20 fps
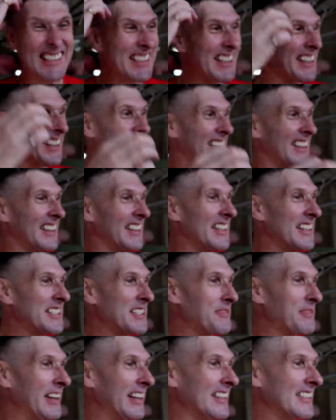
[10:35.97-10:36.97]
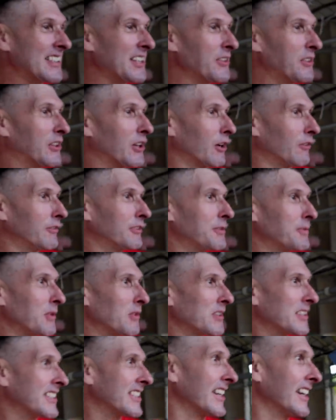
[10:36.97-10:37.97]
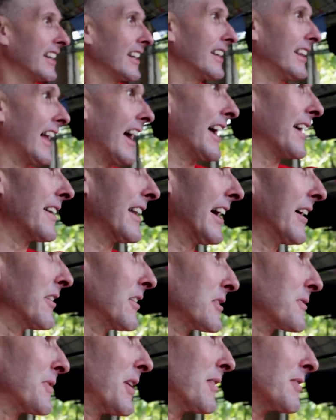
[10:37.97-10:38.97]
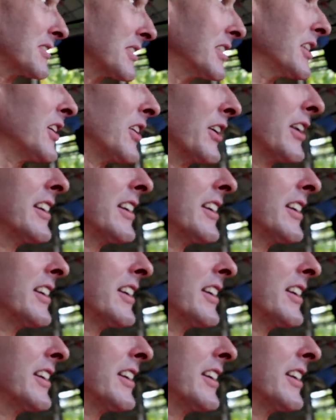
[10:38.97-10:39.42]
It's a bit too comfortable sitting down that was, but it was good.